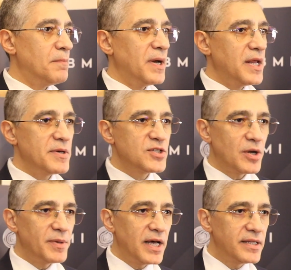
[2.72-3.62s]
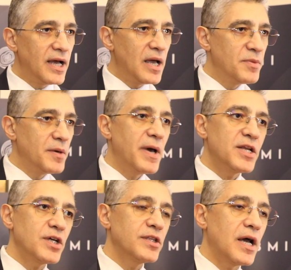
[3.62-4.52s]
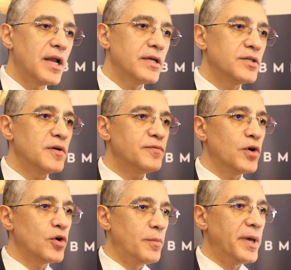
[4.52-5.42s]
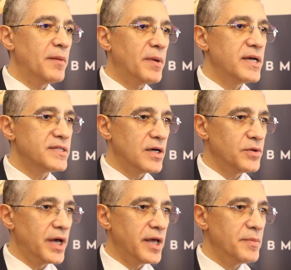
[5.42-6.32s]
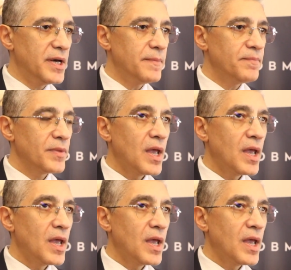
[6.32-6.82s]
My name is Jamil Adra. I'm the managing director for OBMI Saudi Arabia.